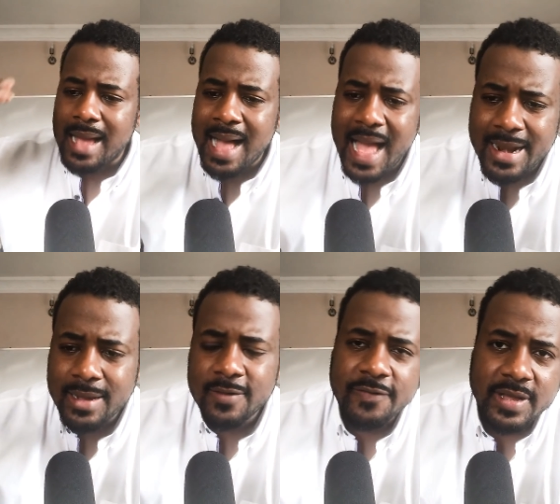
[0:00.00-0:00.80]
I had a
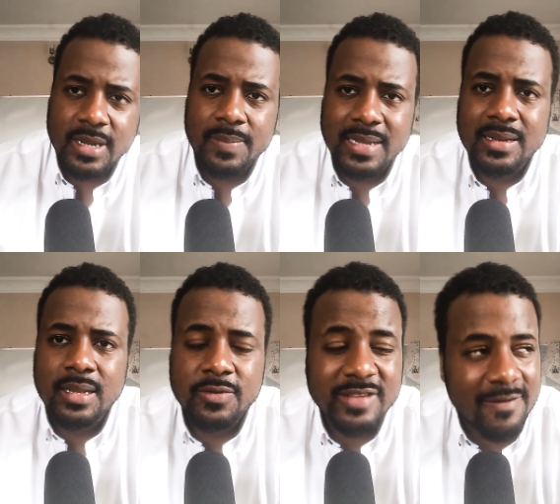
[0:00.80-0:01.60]
good feeling about the
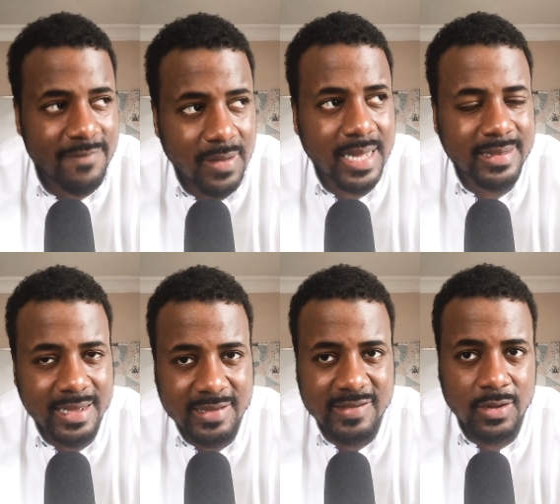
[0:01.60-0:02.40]
Clippers. I felt like they
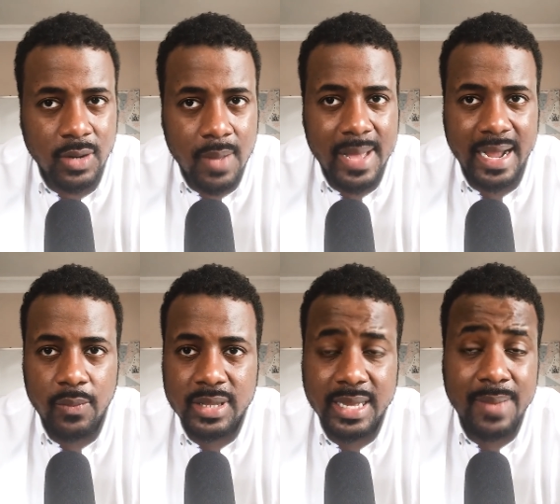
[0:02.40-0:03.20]
could still come back
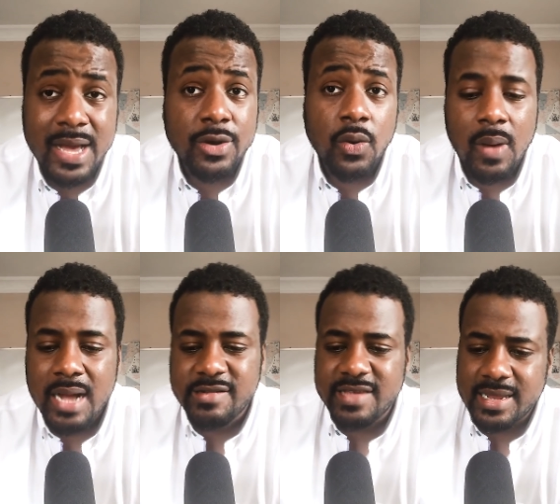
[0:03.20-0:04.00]
and win the game. I don't know why.
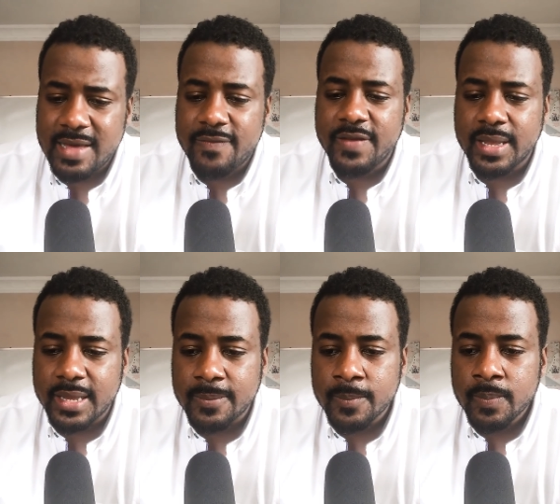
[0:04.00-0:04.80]
I just had that feeling.